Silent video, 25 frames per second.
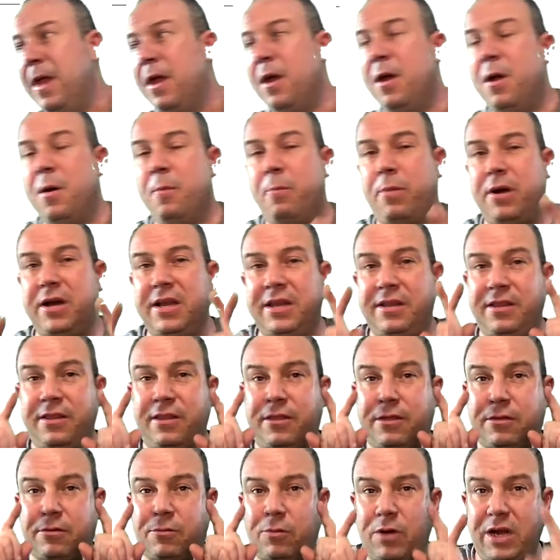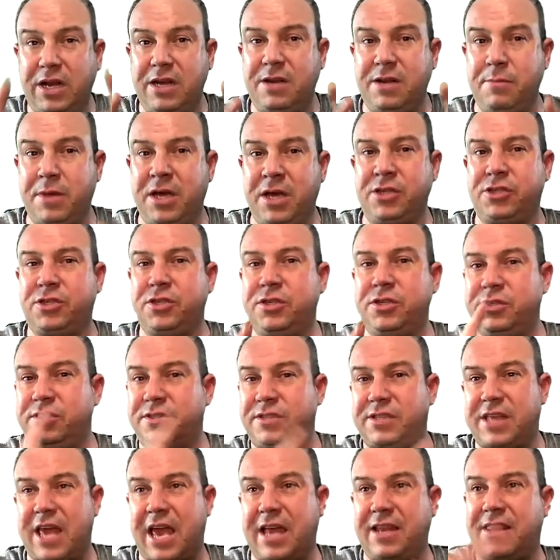but in 3 dimensions,
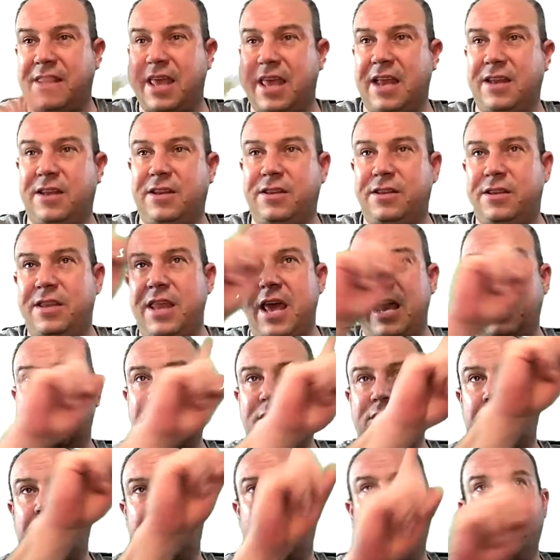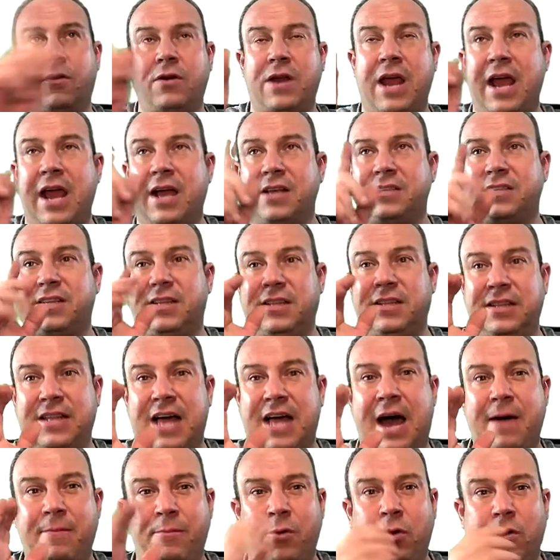that turn has a
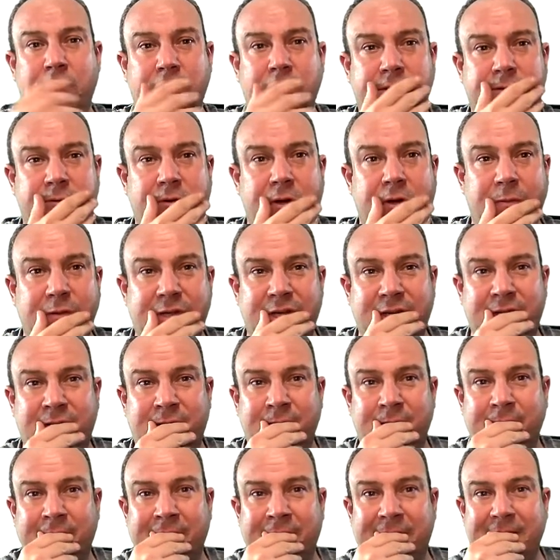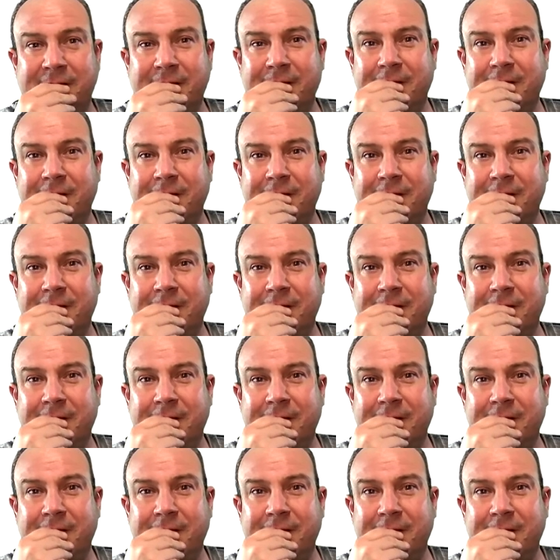lot more description to it,